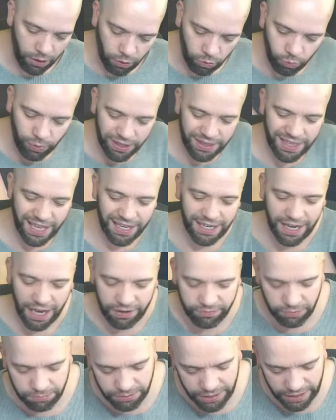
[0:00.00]
We then
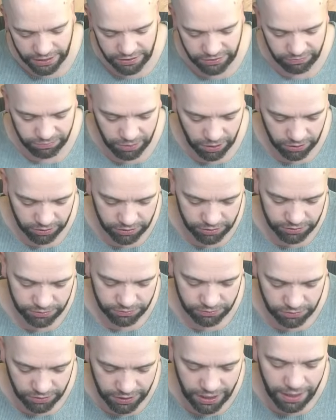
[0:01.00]
have objective markers.
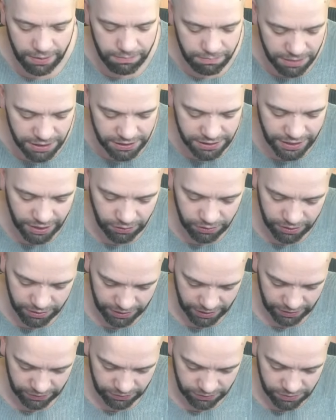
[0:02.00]
Let me tell you
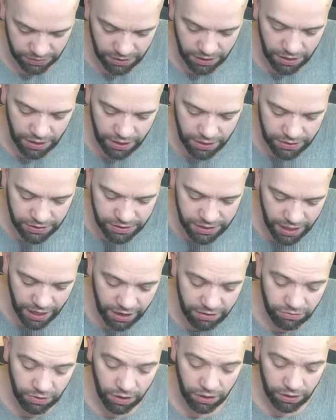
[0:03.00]
this.
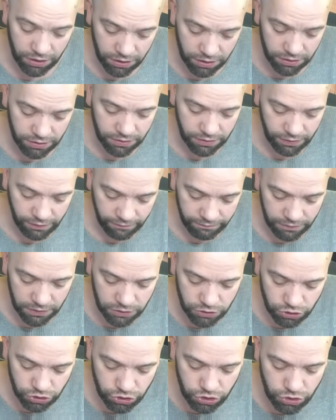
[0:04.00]
There are
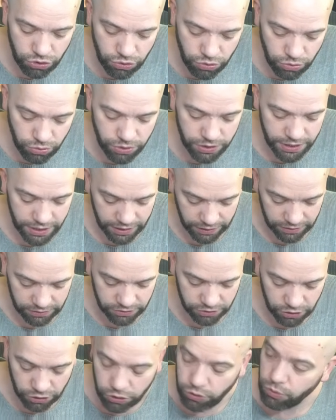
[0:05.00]
2 things
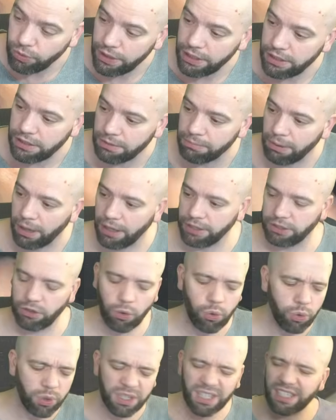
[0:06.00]
that you need to buy. So
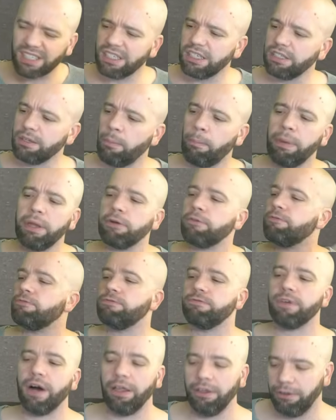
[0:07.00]
all of this is a bit of
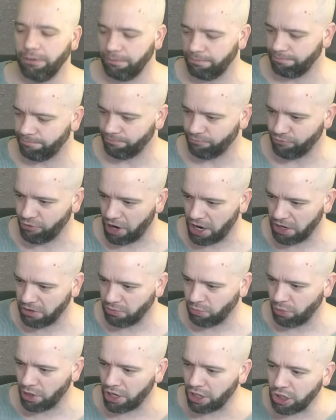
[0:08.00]
fun, right?
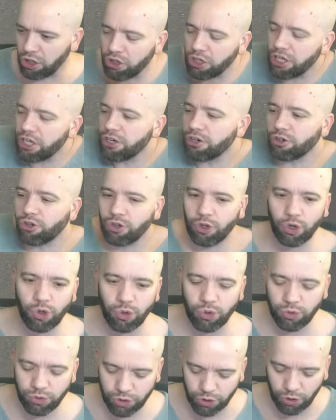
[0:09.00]
We're looking at
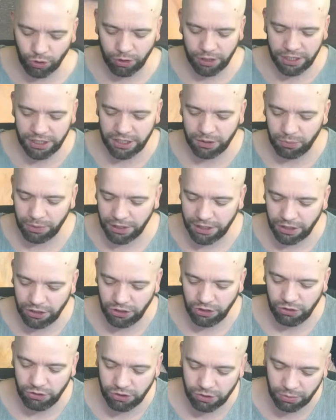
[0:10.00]
cool toys that we can
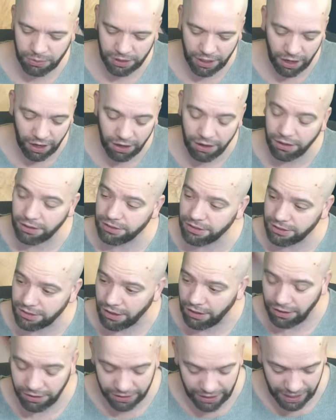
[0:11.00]
use to enhance
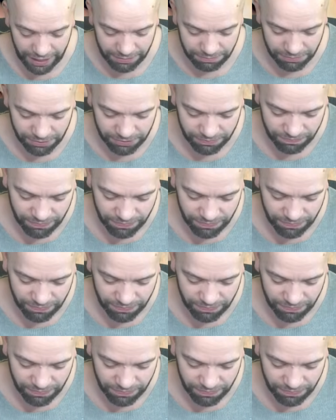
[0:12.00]
our games.